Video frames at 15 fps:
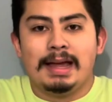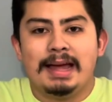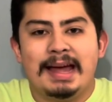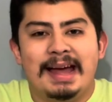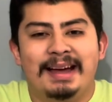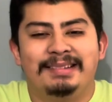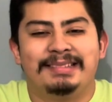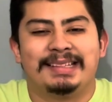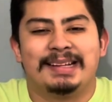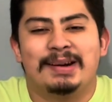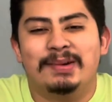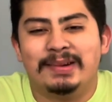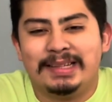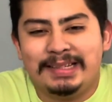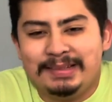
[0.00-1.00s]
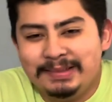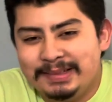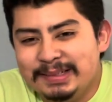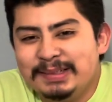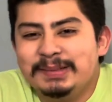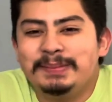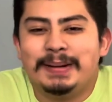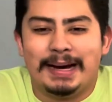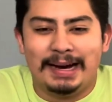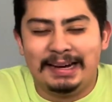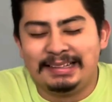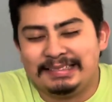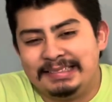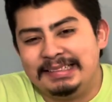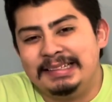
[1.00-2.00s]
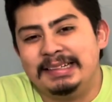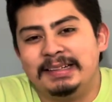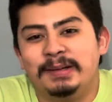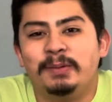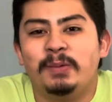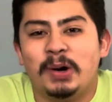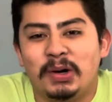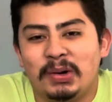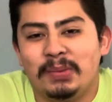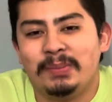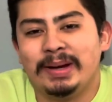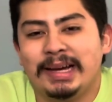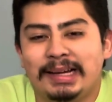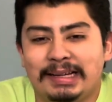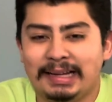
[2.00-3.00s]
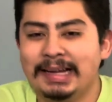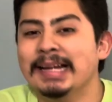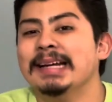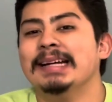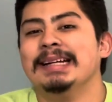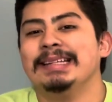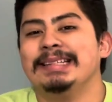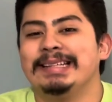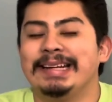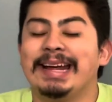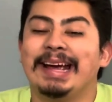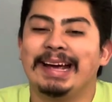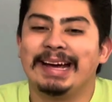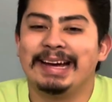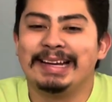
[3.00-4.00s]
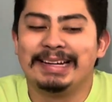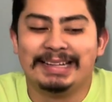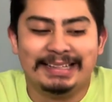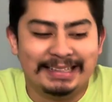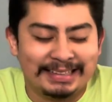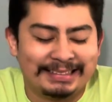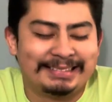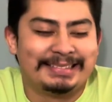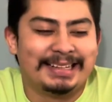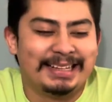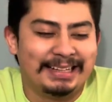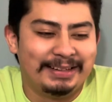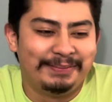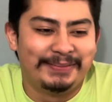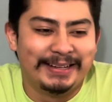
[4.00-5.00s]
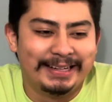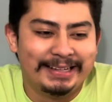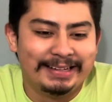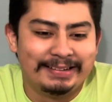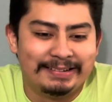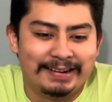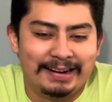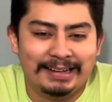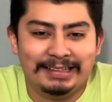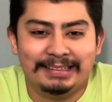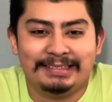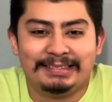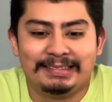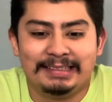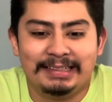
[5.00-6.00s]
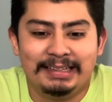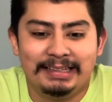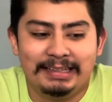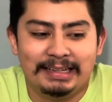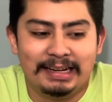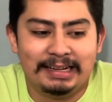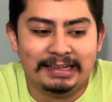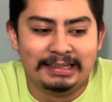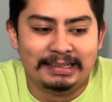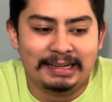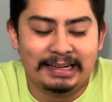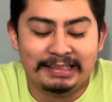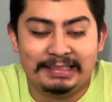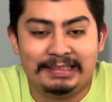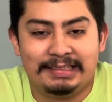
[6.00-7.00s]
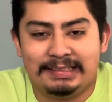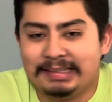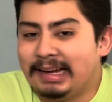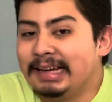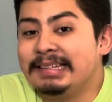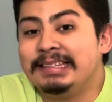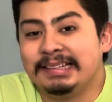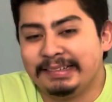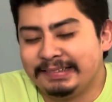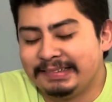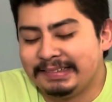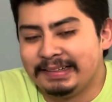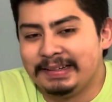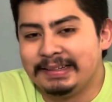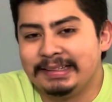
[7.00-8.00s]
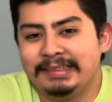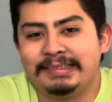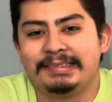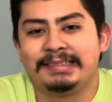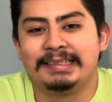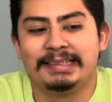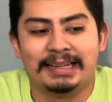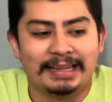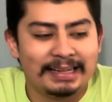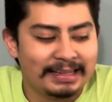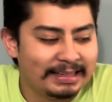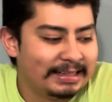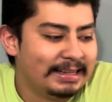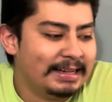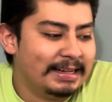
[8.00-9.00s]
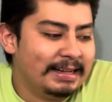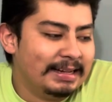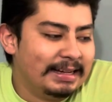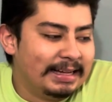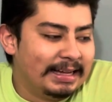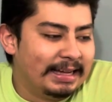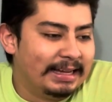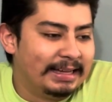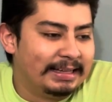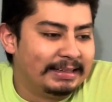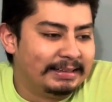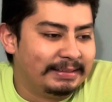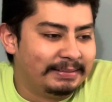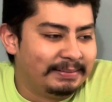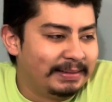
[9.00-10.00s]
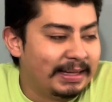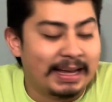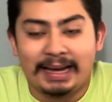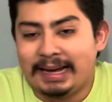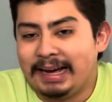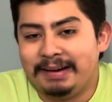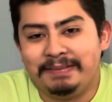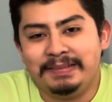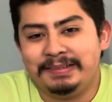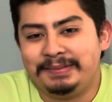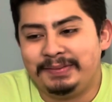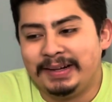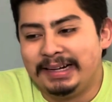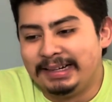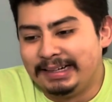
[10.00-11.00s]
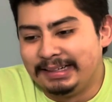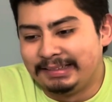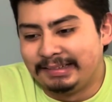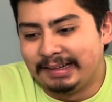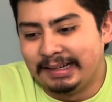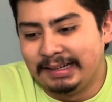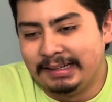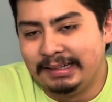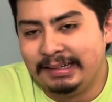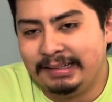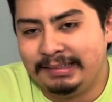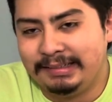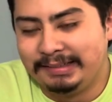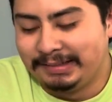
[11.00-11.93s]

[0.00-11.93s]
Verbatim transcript: How's it going YouTube? Oxy here and welcome back. Today I got an exciting video. Honestly, uh, I, I just saw this today and yeah, I was very excited.